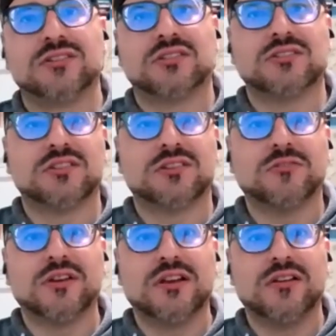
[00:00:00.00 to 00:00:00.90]
this
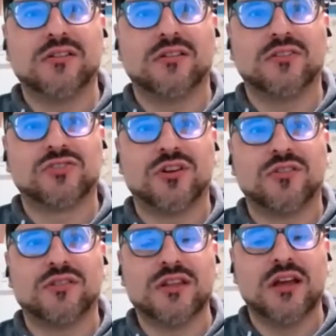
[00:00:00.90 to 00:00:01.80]
distillery here. I'll
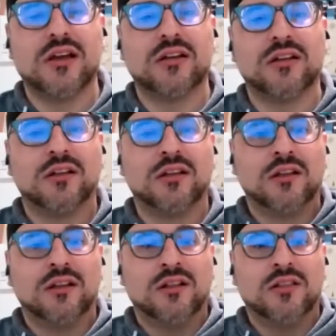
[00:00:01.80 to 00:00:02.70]
share the uh,
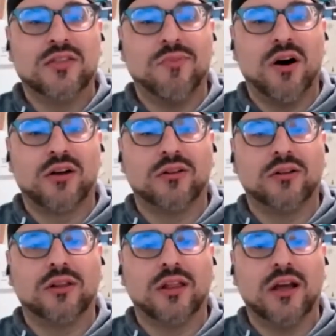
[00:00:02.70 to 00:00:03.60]
the
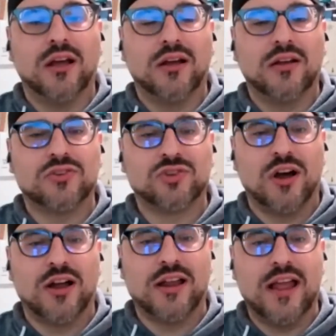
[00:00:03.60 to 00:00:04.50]
bottle uh,
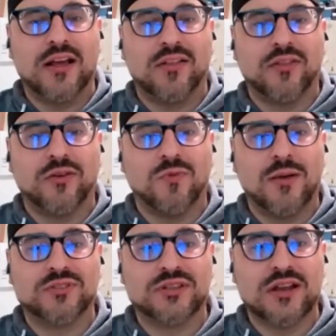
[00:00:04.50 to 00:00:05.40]
shot and the
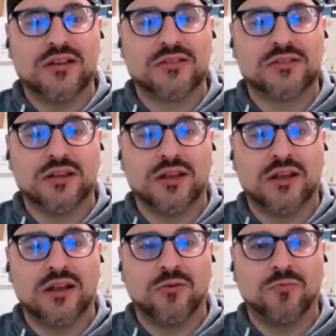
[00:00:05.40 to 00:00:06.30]
websites
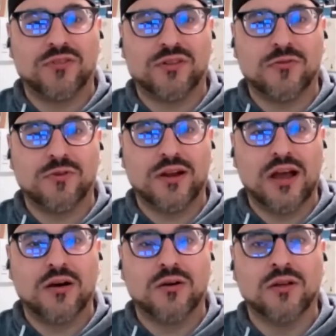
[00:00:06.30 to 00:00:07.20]
uh, with you right
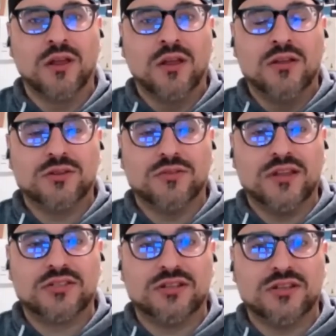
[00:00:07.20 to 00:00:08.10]
now. So
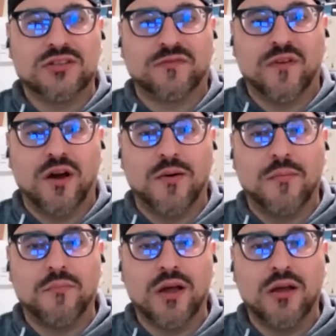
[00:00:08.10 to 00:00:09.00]
this is
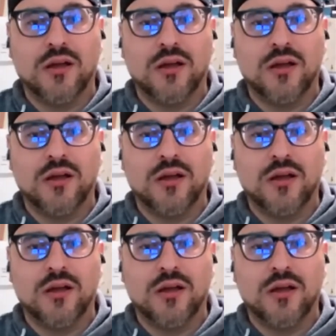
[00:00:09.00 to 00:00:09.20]
from